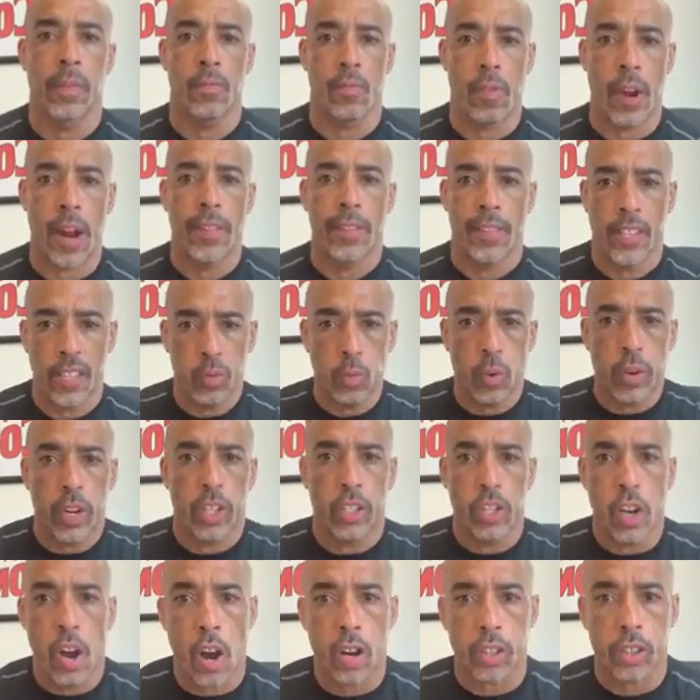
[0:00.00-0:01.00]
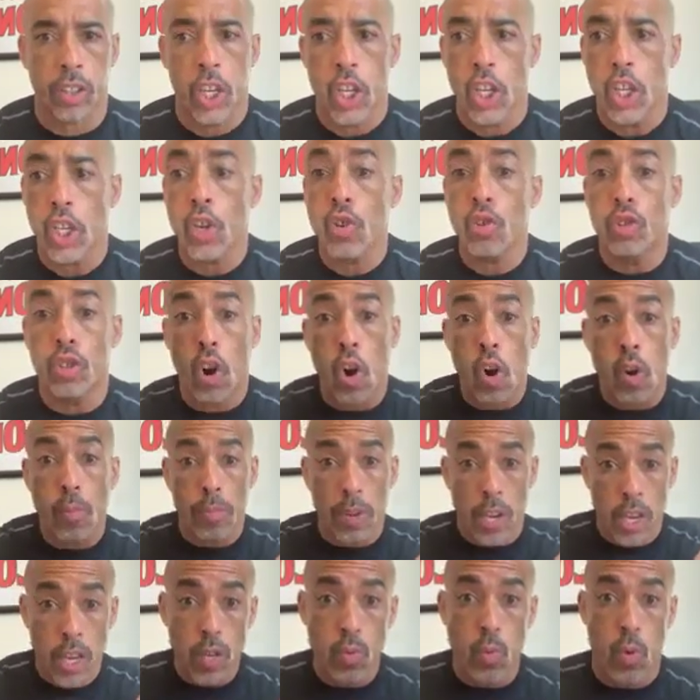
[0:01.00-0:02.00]
right? This is what it costs. You told
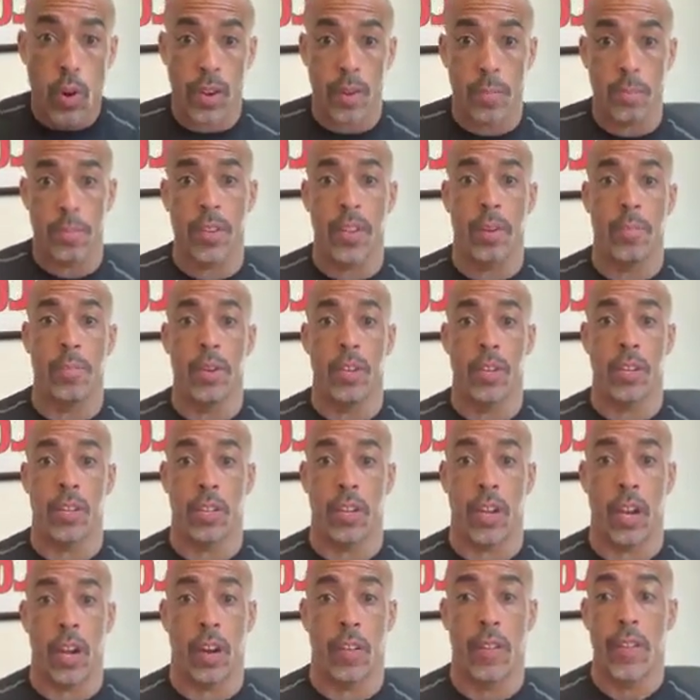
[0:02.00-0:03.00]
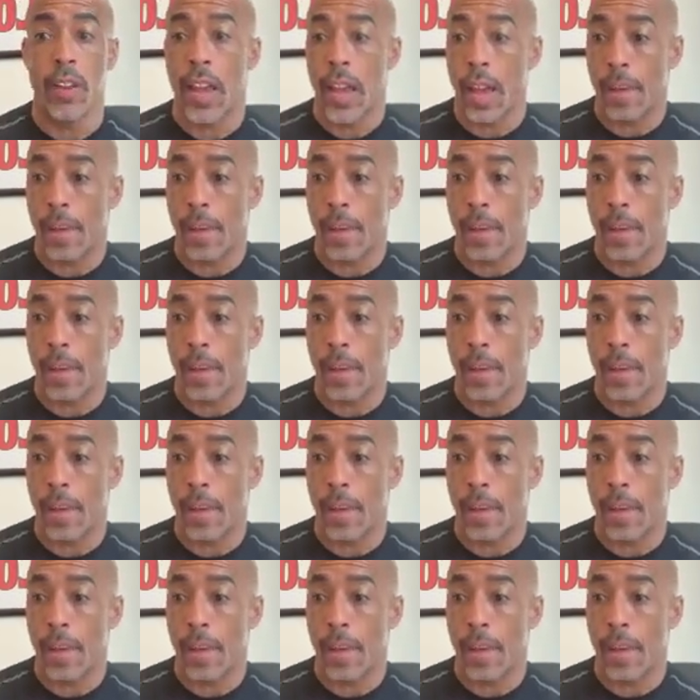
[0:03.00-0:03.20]
me you want to be a millionaire